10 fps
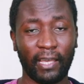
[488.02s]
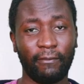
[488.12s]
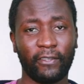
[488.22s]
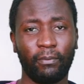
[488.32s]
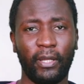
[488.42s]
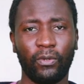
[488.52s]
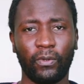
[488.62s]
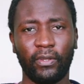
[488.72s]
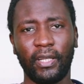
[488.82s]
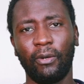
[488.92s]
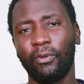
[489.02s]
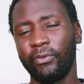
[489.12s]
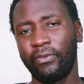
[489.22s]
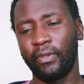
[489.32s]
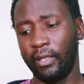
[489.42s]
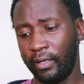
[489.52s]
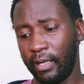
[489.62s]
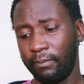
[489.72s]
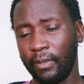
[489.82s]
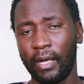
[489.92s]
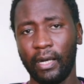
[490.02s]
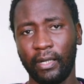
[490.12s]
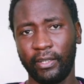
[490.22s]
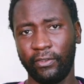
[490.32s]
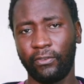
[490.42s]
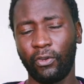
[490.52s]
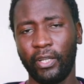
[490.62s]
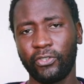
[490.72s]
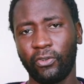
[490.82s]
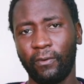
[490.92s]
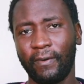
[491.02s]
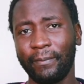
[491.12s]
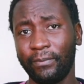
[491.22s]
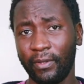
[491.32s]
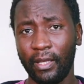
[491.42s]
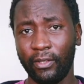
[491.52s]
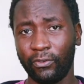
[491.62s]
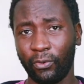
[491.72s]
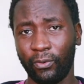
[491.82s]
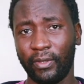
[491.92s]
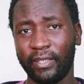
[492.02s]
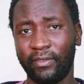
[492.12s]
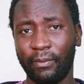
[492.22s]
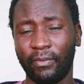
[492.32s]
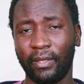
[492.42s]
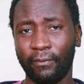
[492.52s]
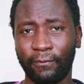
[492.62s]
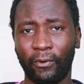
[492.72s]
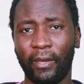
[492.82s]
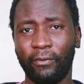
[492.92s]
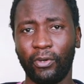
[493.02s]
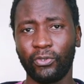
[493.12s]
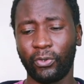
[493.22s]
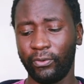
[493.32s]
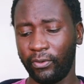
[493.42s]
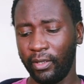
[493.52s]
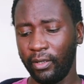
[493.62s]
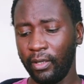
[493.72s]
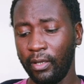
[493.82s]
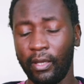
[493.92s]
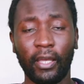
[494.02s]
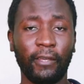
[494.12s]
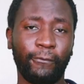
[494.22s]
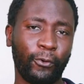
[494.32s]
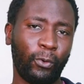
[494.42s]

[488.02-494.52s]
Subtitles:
I've explained, with the downloads and installation of apps. So that's something for everyone to consider. If you're